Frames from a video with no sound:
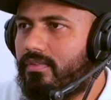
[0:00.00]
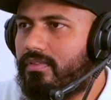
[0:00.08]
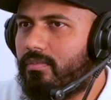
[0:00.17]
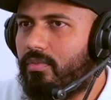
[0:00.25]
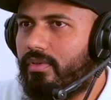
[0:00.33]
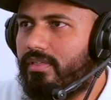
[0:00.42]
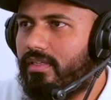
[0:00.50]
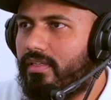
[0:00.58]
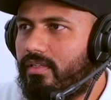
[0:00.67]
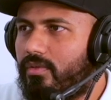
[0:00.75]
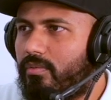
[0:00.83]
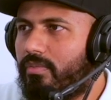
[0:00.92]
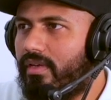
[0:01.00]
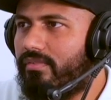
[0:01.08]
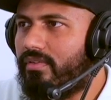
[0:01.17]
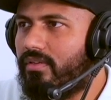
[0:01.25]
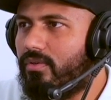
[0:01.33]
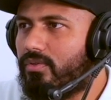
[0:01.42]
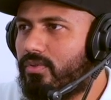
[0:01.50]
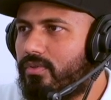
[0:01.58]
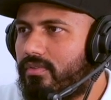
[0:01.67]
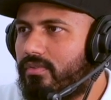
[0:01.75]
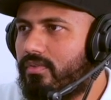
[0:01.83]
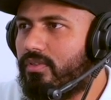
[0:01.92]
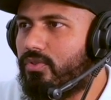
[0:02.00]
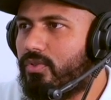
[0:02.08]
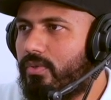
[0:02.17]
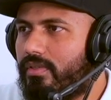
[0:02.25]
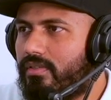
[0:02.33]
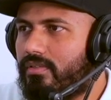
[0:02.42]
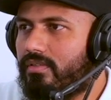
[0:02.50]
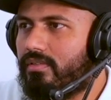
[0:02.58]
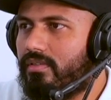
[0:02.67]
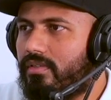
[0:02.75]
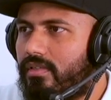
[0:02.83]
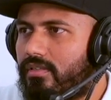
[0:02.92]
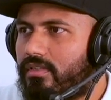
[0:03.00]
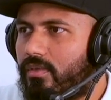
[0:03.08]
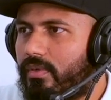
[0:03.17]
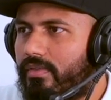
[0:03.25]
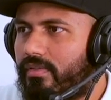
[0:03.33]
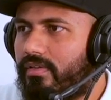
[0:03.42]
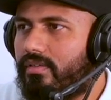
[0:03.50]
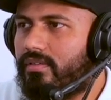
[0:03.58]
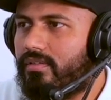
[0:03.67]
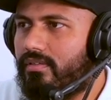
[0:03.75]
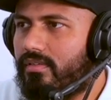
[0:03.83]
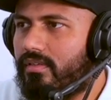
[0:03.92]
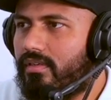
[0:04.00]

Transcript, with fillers: it's a point yani your behavior also will show it that's how i think uh,